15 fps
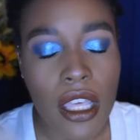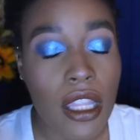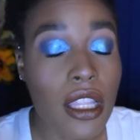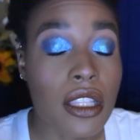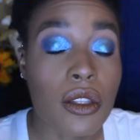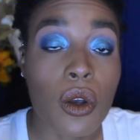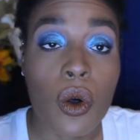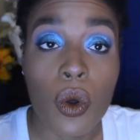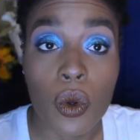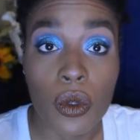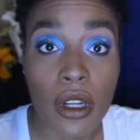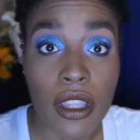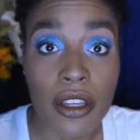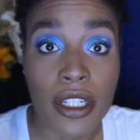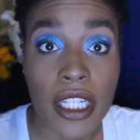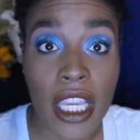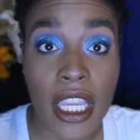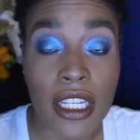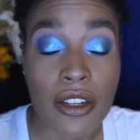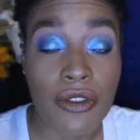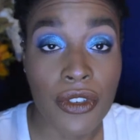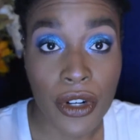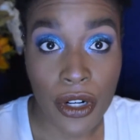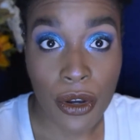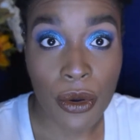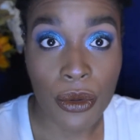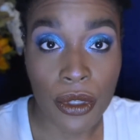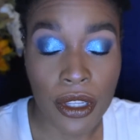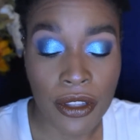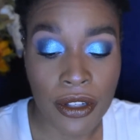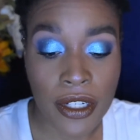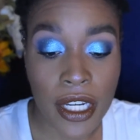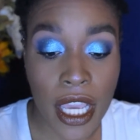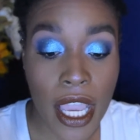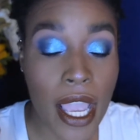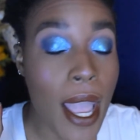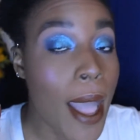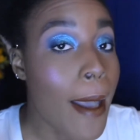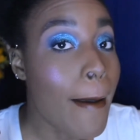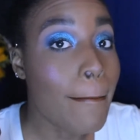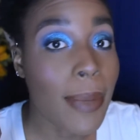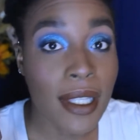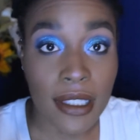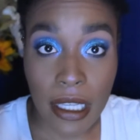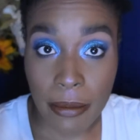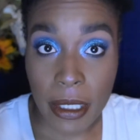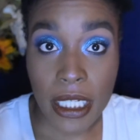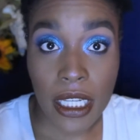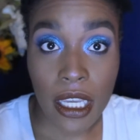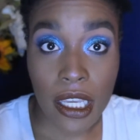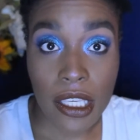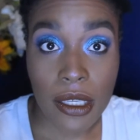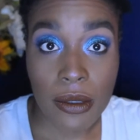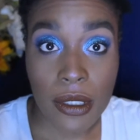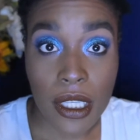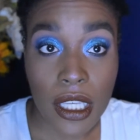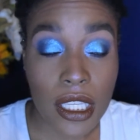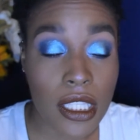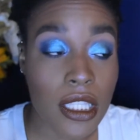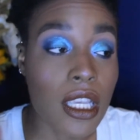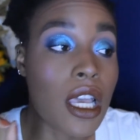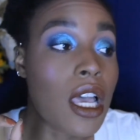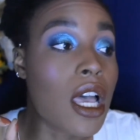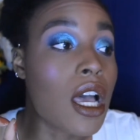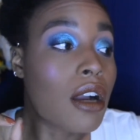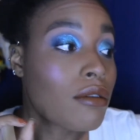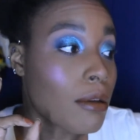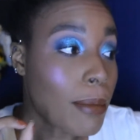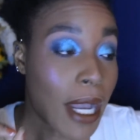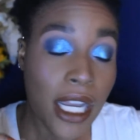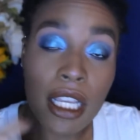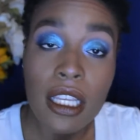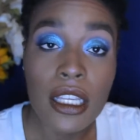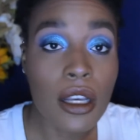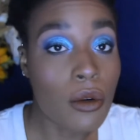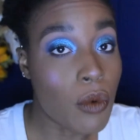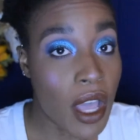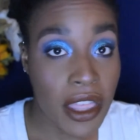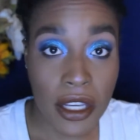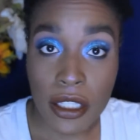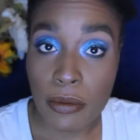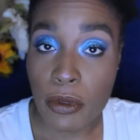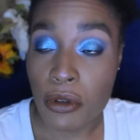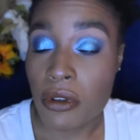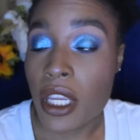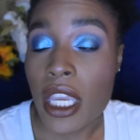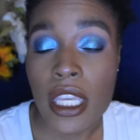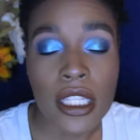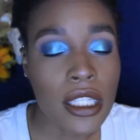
That's a whole nother tangent for a whole nother day. But let me tell you, sis, Rebecca Weatherspoon is